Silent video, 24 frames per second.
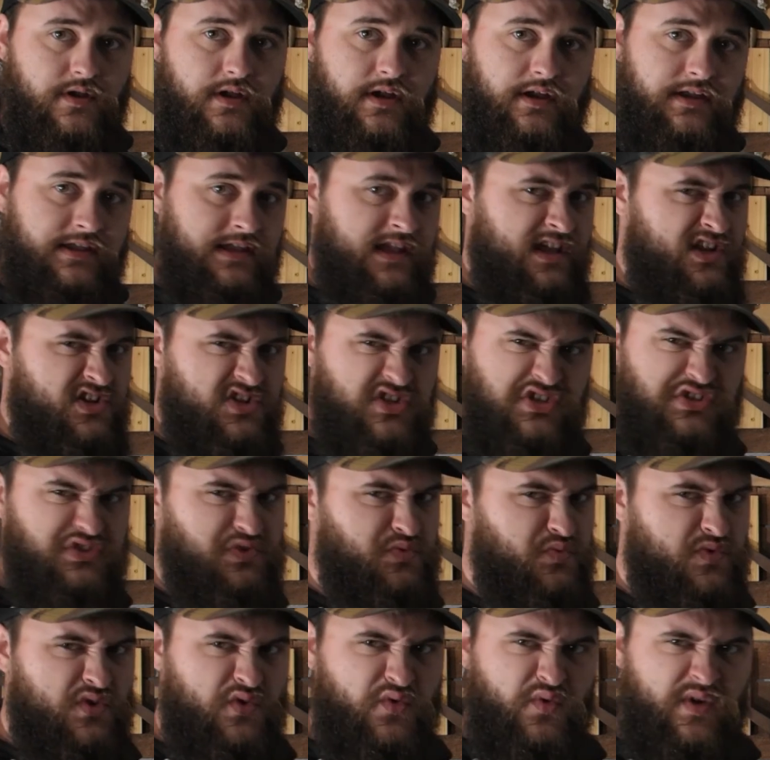again, just a
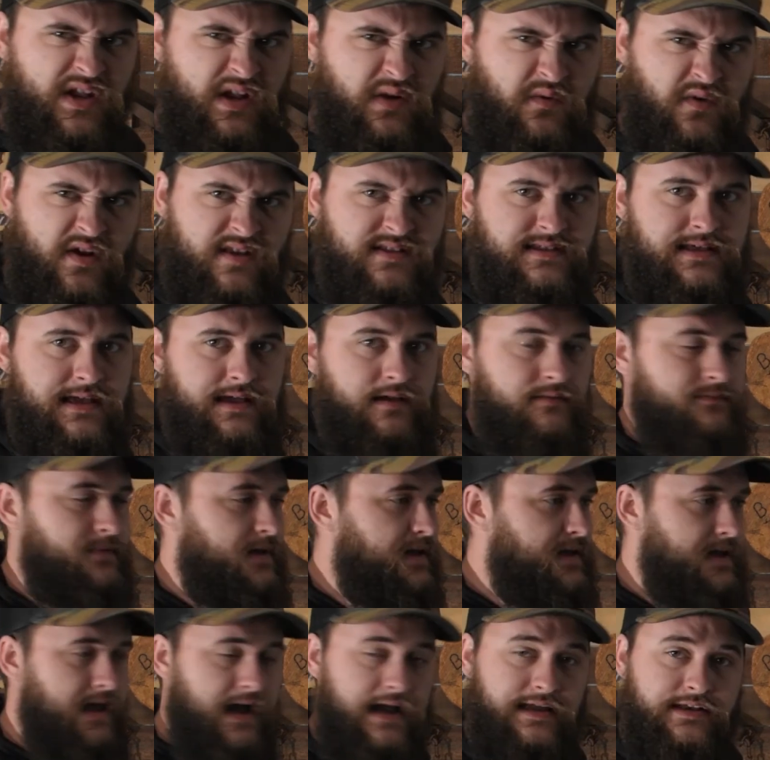real quick rundown.
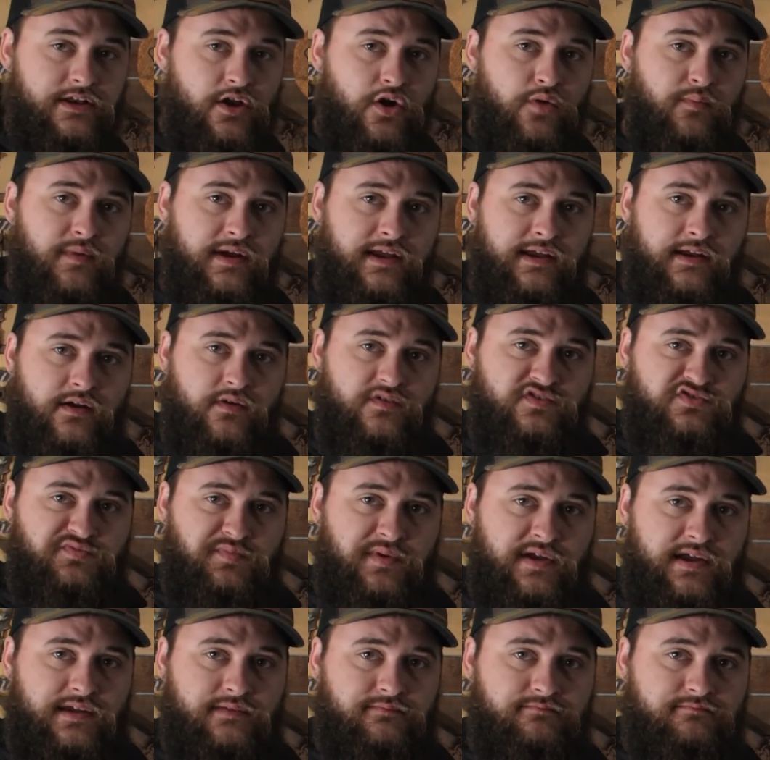I know my arrow
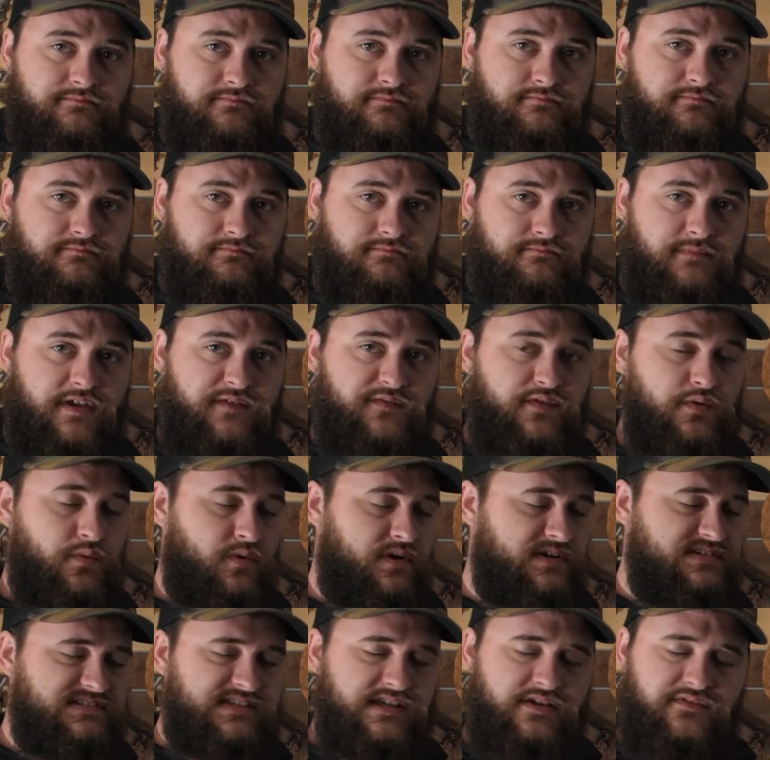spine. If you
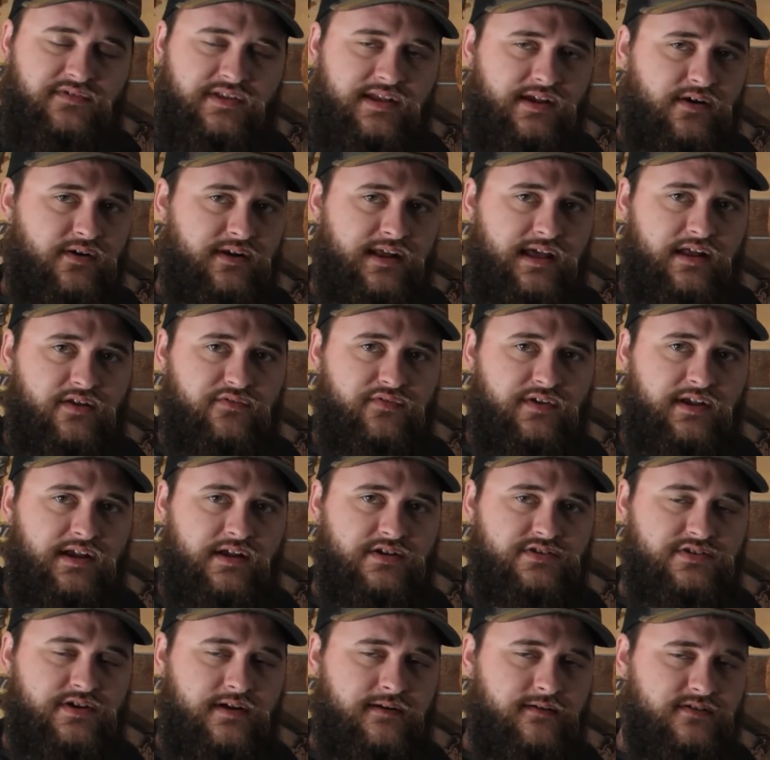want to see a video on how to figure
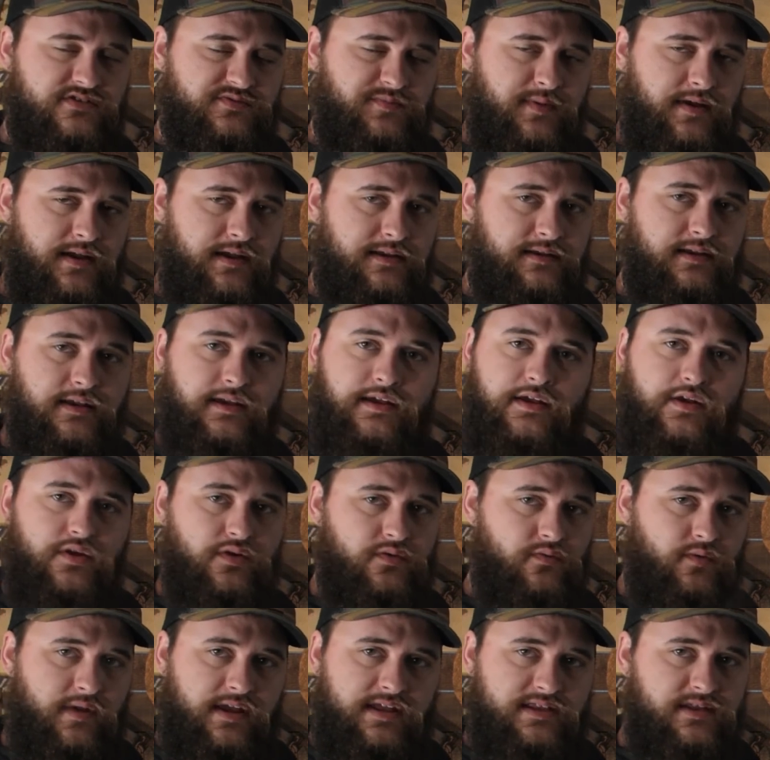out your arrow spine,
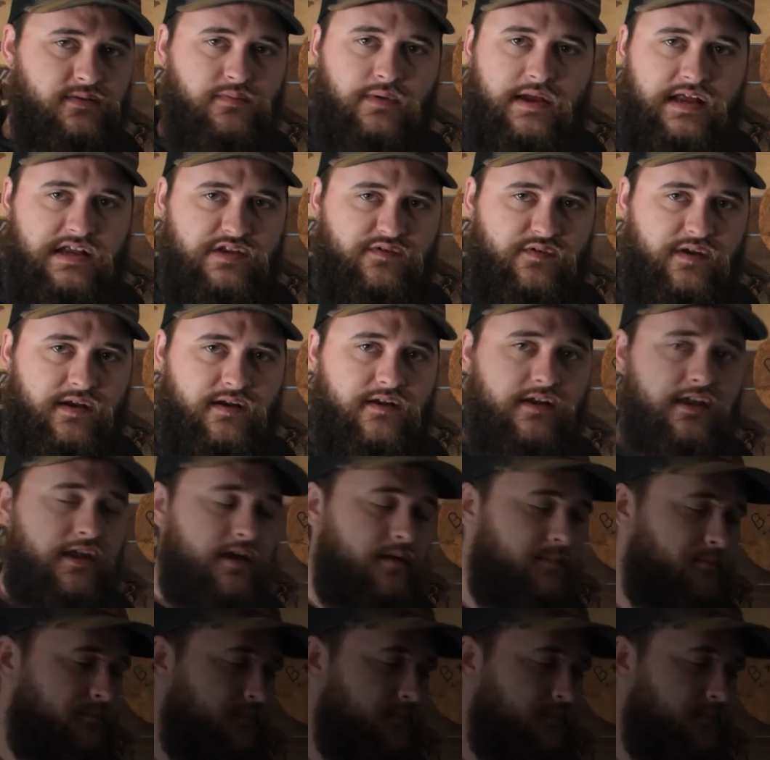hit the ranch fairy up.